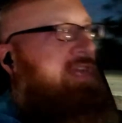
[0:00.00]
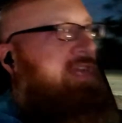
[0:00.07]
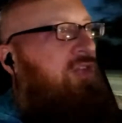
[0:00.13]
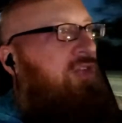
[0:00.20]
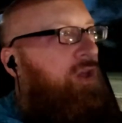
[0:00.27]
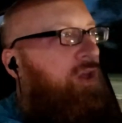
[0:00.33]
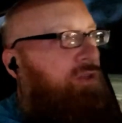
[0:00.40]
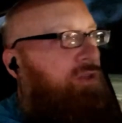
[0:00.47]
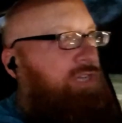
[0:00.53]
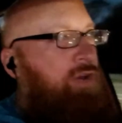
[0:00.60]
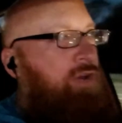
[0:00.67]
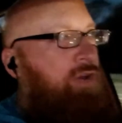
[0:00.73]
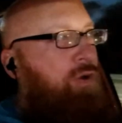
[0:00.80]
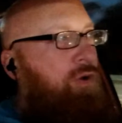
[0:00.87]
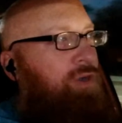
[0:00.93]
a glow. There's like an
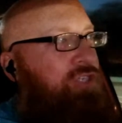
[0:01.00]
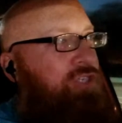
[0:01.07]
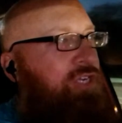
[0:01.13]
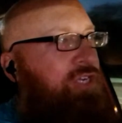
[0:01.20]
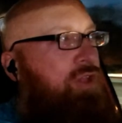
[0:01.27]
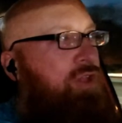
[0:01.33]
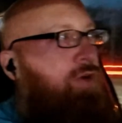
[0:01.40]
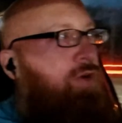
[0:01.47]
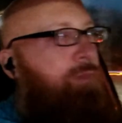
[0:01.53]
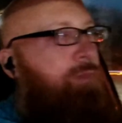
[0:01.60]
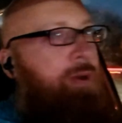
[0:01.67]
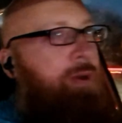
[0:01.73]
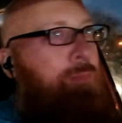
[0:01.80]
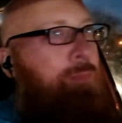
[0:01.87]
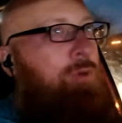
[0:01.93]
orangey glow
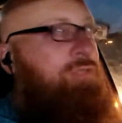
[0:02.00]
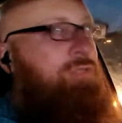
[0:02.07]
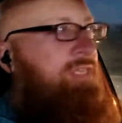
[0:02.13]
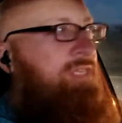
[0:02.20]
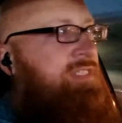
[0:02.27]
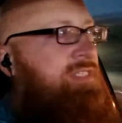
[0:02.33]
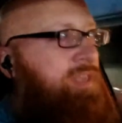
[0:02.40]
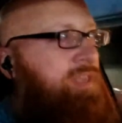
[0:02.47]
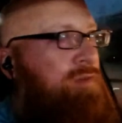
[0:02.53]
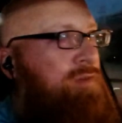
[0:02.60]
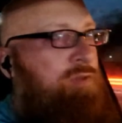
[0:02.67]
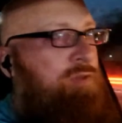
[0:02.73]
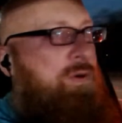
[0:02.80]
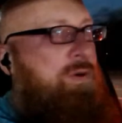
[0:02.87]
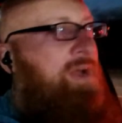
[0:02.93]
post sunset over
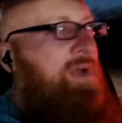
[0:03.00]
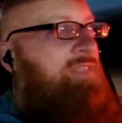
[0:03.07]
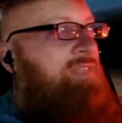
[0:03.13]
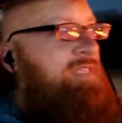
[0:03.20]
the horizon